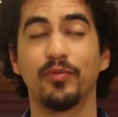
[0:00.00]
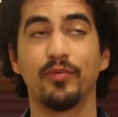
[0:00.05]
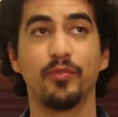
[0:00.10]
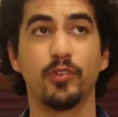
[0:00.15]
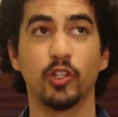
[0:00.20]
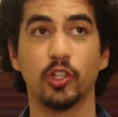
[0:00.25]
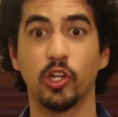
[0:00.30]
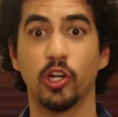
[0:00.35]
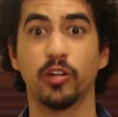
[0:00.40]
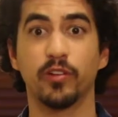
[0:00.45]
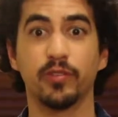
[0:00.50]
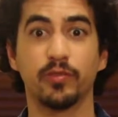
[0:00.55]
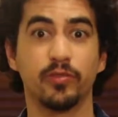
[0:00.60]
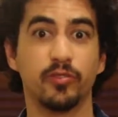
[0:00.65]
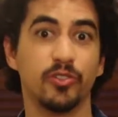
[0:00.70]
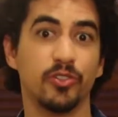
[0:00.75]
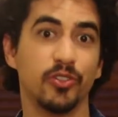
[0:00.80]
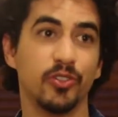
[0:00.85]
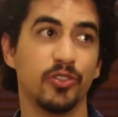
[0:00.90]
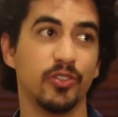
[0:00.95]

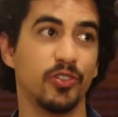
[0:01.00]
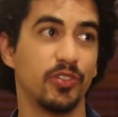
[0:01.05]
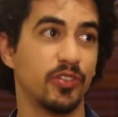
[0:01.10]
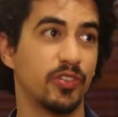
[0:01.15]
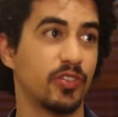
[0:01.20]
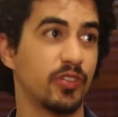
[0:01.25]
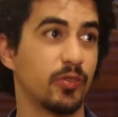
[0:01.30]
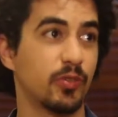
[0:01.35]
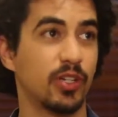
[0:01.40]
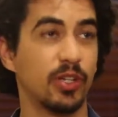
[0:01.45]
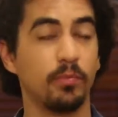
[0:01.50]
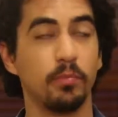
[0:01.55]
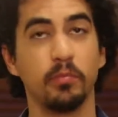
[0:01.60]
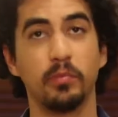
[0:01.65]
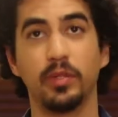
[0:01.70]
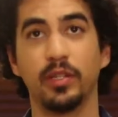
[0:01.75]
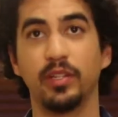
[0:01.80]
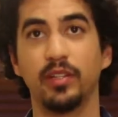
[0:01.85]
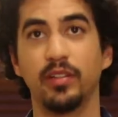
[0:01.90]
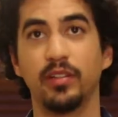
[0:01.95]
photographers. You can
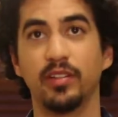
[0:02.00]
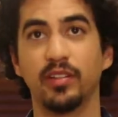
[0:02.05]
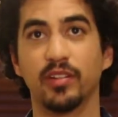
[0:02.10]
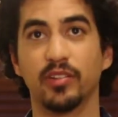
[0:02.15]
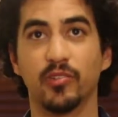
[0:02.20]
be a